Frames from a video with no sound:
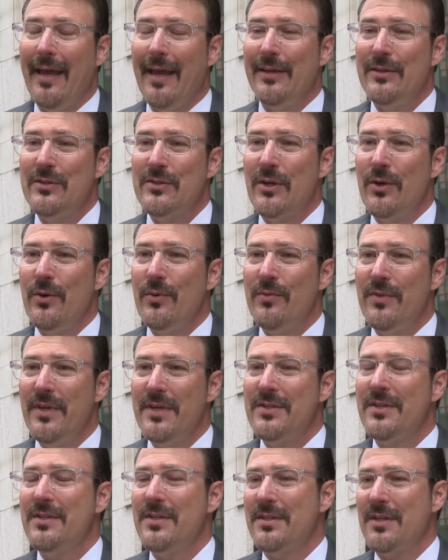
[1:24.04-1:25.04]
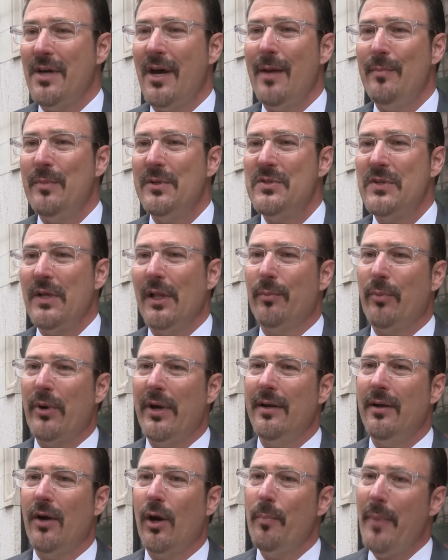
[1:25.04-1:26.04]
and so this is a time to
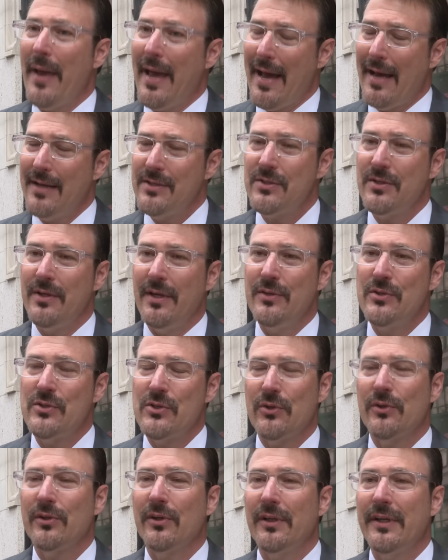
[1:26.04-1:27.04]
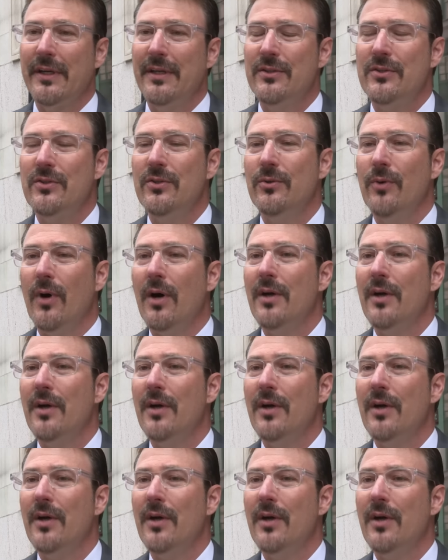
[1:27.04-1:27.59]
celebrate our past and certainly to